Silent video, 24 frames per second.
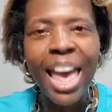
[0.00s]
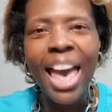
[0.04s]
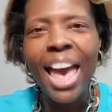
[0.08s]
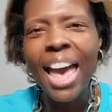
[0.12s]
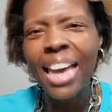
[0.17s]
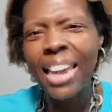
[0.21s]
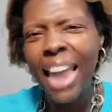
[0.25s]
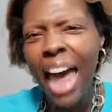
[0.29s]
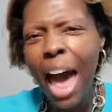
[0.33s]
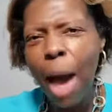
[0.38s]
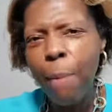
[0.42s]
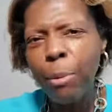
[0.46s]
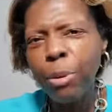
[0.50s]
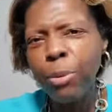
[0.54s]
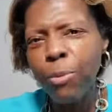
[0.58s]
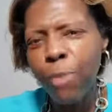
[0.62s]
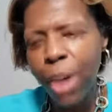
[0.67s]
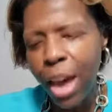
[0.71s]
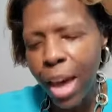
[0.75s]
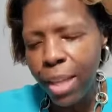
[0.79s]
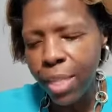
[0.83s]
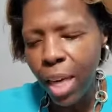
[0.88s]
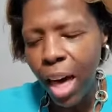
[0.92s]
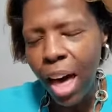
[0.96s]
And I would
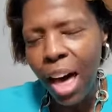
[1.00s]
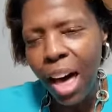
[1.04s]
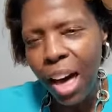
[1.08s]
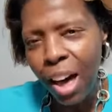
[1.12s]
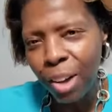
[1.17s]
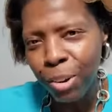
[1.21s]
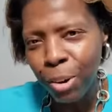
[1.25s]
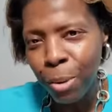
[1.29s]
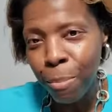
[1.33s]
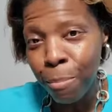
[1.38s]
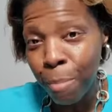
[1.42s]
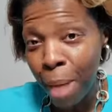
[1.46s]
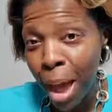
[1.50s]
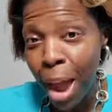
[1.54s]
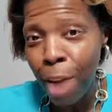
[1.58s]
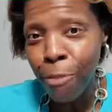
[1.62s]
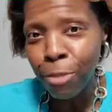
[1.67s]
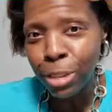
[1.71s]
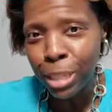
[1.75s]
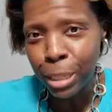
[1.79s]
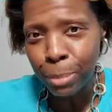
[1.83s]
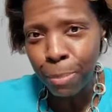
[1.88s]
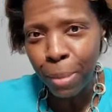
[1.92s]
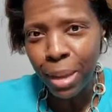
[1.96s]
rather honor my
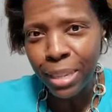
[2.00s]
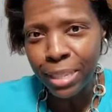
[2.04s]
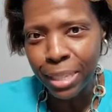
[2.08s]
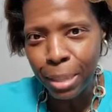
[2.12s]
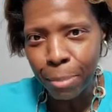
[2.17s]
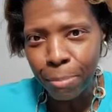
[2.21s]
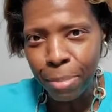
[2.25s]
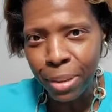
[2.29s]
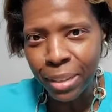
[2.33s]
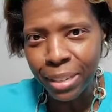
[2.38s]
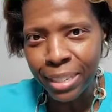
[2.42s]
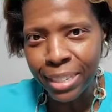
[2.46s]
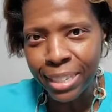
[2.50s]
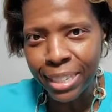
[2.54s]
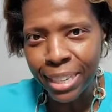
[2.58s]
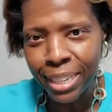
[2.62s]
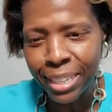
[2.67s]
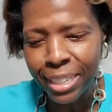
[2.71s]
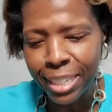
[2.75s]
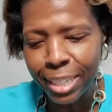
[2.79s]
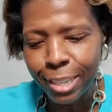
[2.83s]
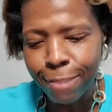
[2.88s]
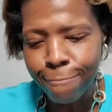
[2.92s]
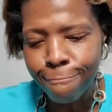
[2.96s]

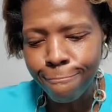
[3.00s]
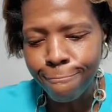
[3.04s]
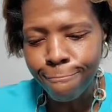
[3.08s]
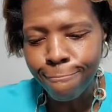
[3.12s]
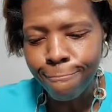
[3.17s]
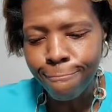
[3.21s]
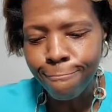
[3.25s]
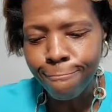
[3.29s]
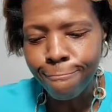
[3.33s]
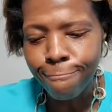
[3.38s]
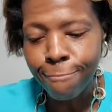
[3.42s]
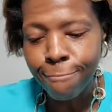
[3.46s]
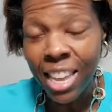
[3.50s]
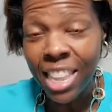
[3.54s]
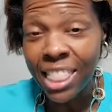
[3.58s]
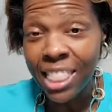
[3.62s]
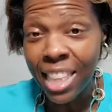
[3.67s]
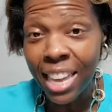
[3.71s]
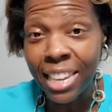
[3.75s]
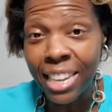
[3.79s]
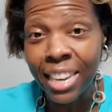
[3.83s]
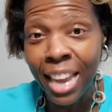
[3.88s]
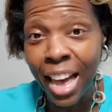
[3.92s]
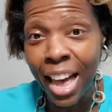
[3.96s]
responsibilities
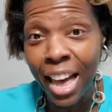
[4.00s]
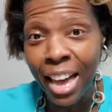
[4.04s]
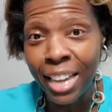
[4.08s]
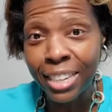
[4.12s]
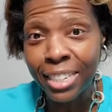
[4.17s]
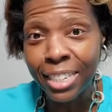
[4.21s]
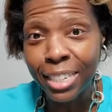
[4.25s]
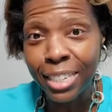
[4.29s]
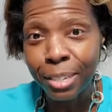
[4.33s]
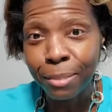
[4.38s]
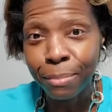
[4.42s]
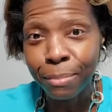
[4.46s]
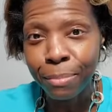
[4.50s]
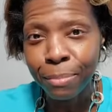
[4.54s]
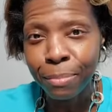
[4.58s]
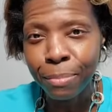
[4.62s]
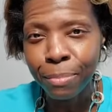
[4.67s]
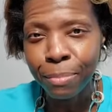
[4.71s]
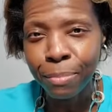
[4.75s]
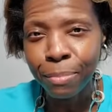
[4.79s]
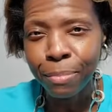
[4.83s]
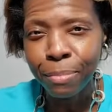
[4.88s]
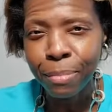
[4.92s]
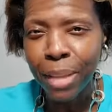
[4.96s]
than not.
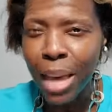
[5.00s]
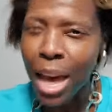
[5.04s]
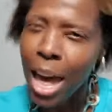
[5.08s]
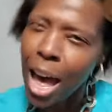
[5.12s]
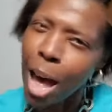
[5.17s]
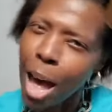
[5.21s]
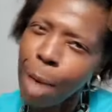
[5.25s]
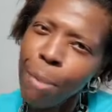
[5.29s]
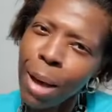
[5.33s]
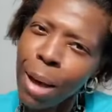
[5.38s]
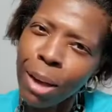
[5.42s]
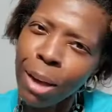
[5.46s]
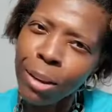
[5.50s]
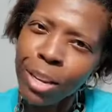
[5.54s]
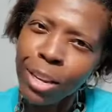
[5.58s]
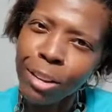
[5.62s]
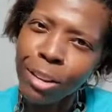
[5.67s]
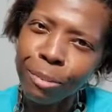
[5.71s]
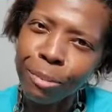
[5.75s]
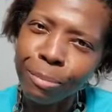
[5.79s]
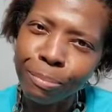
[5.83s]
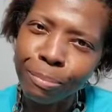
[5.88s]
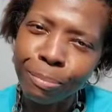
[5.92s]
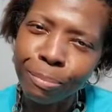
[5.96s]
How about
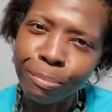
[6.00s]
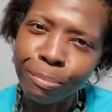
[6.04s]
you?